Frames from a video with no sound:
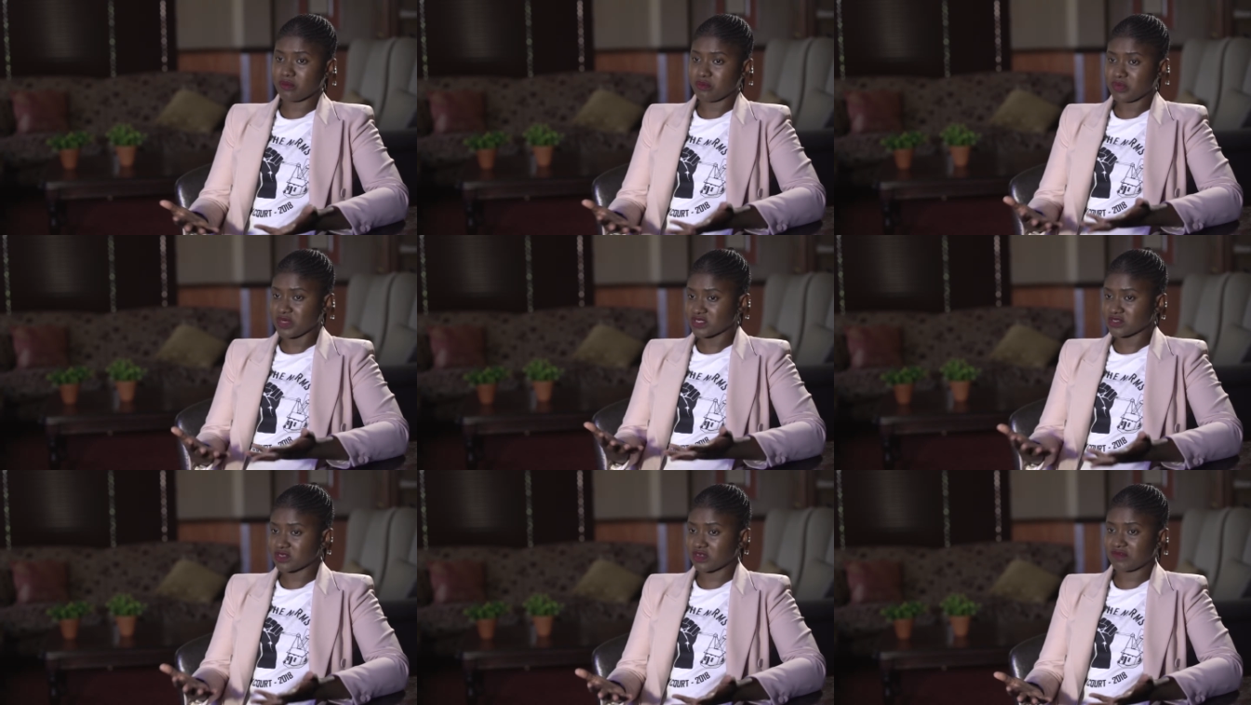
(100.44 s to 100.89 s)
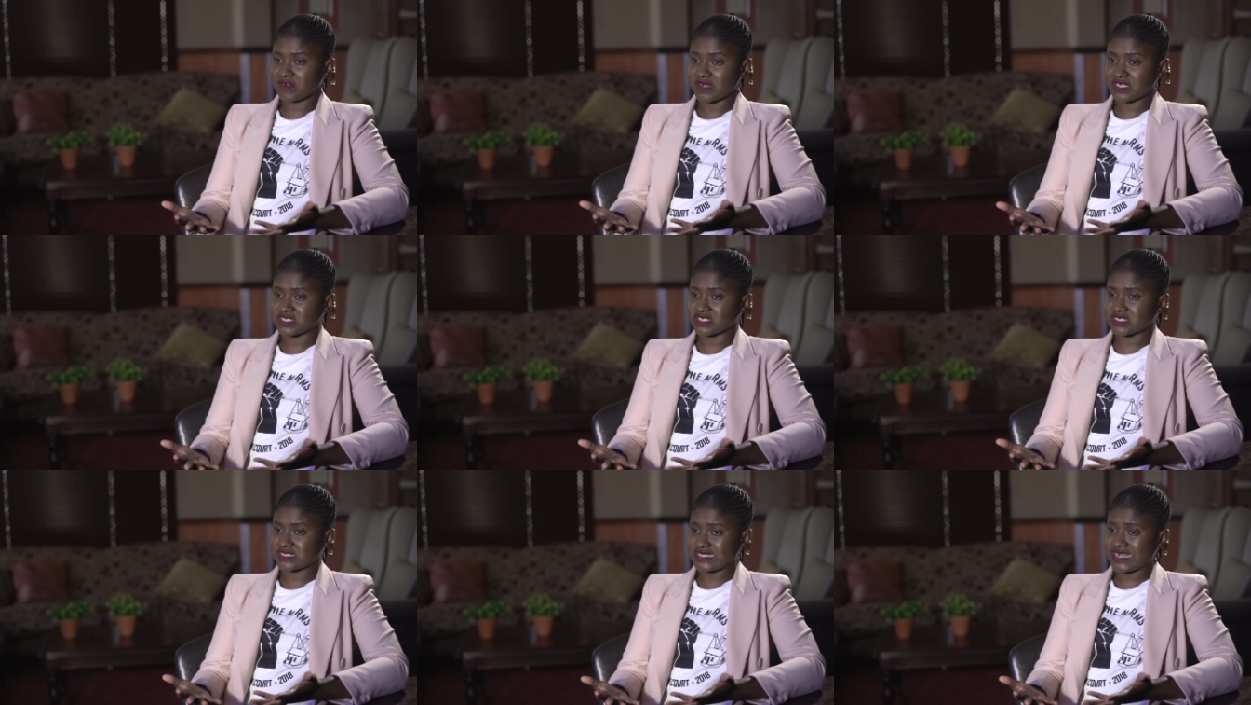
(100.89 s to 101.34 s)
piece of
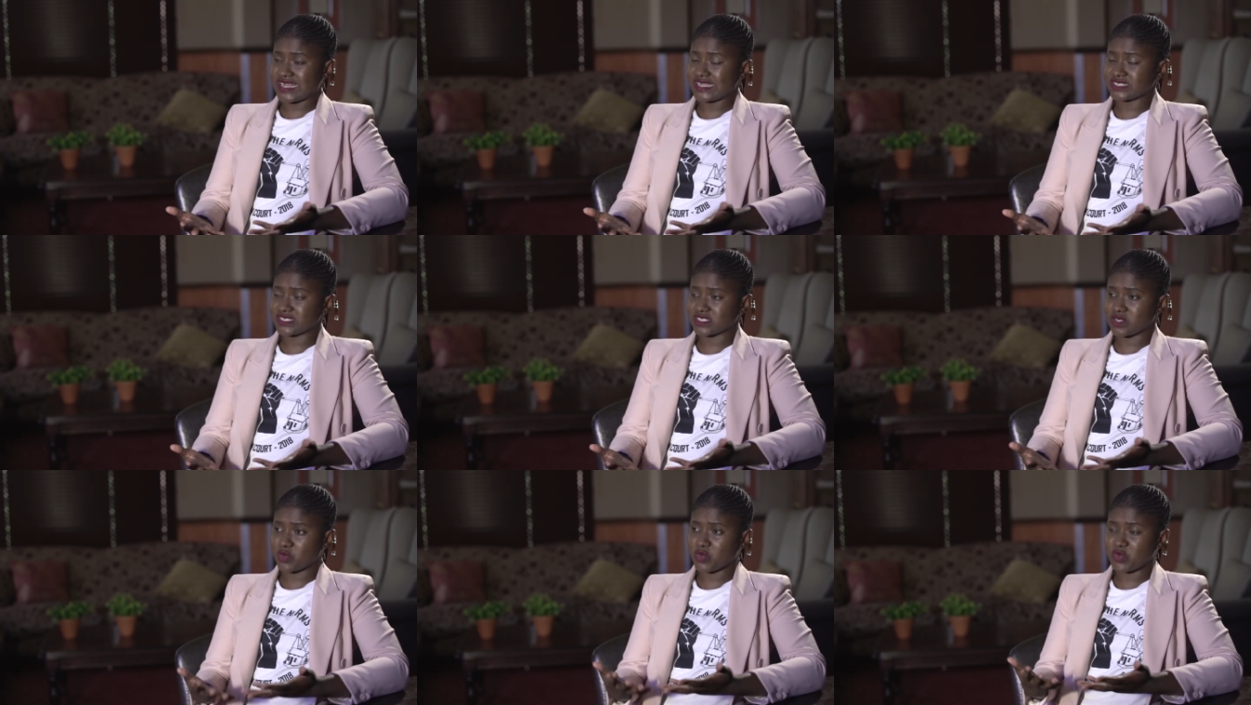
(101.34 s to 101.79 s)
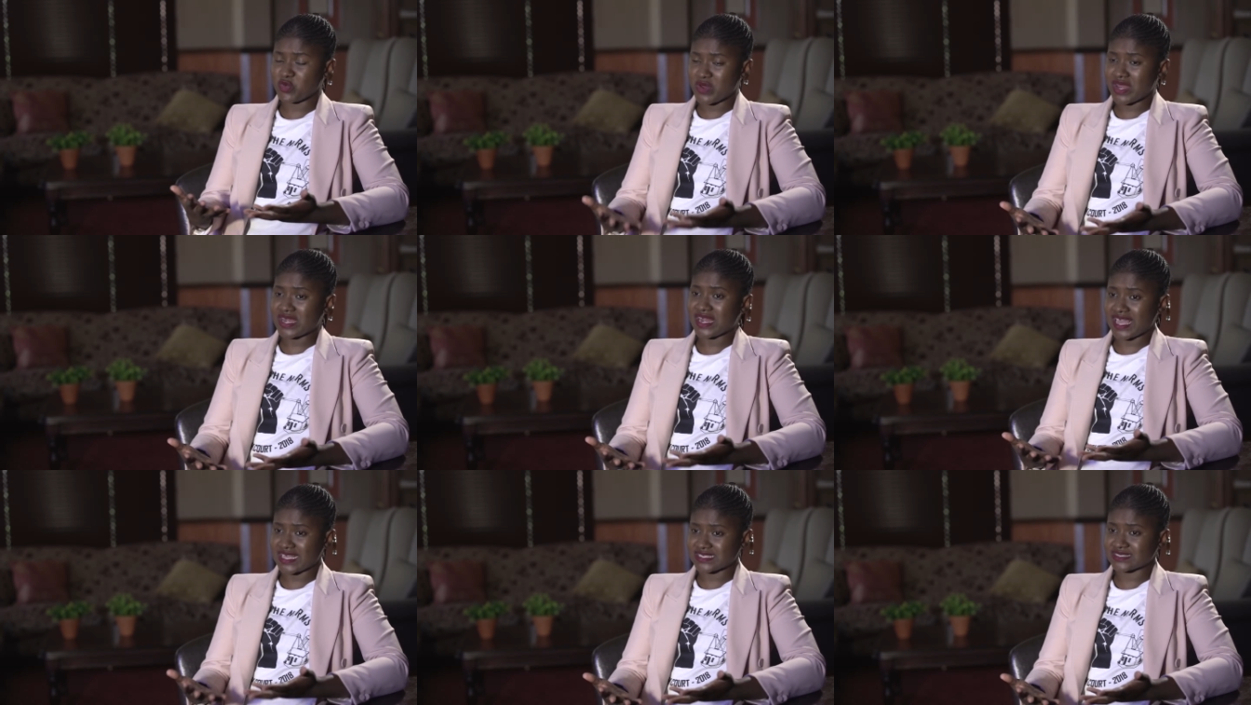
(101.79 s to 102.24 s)
legislation, we
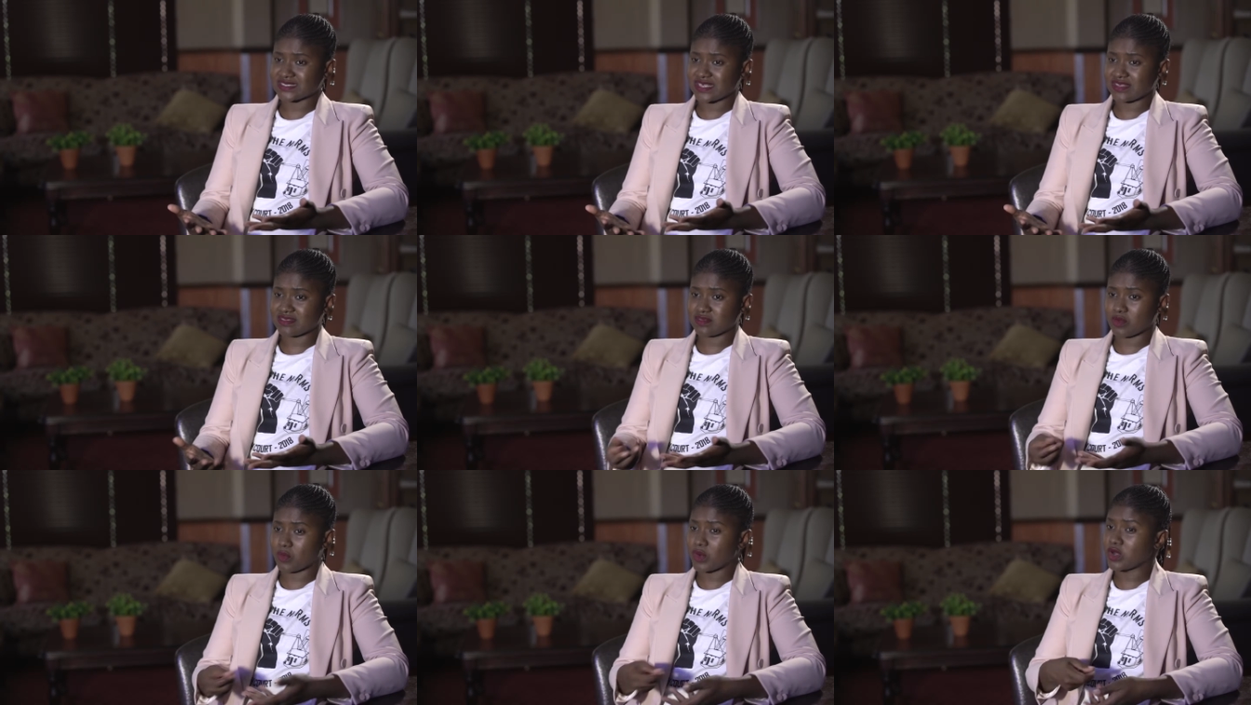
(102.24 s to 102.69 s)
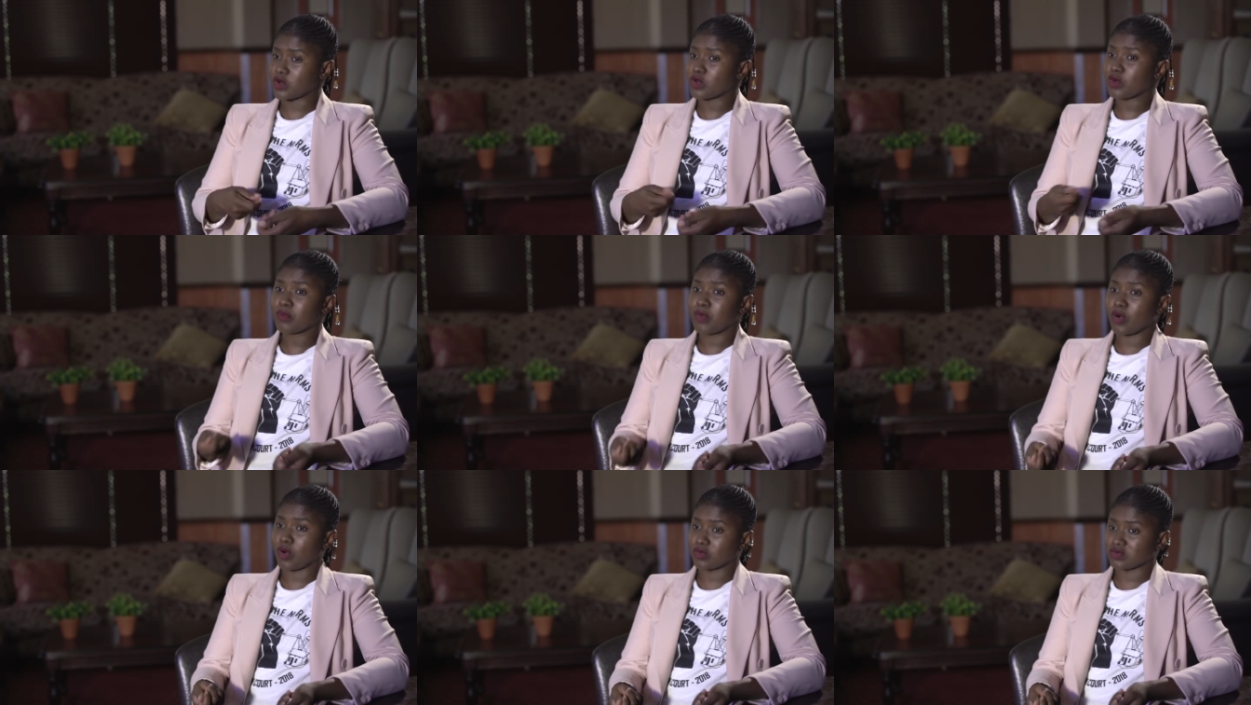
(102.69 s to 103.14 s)
realized that there were
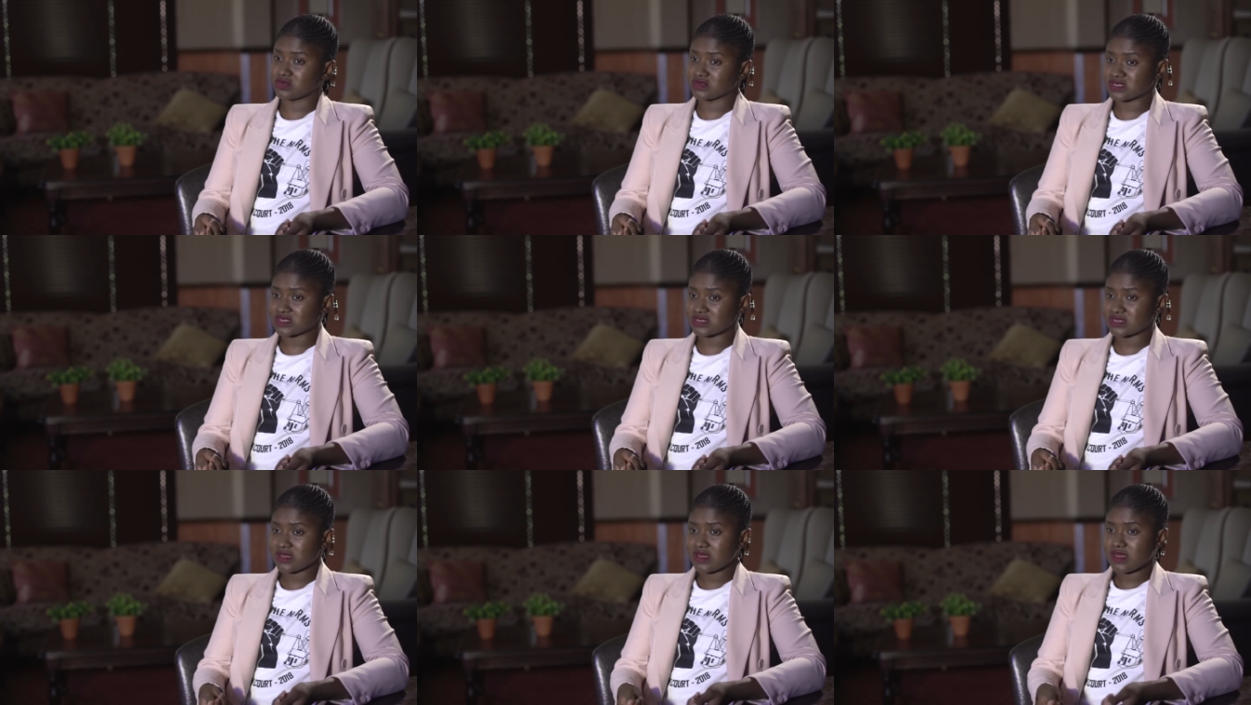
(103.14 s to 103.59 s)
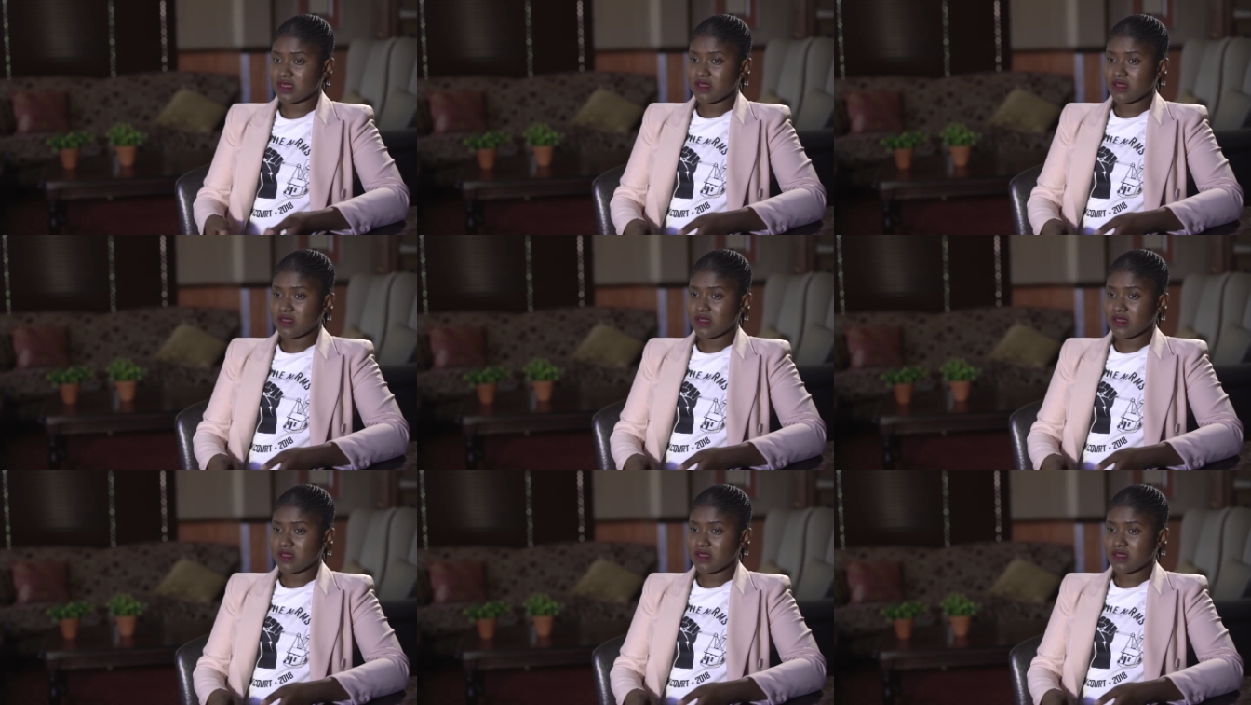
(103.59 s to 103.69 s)
loopholes.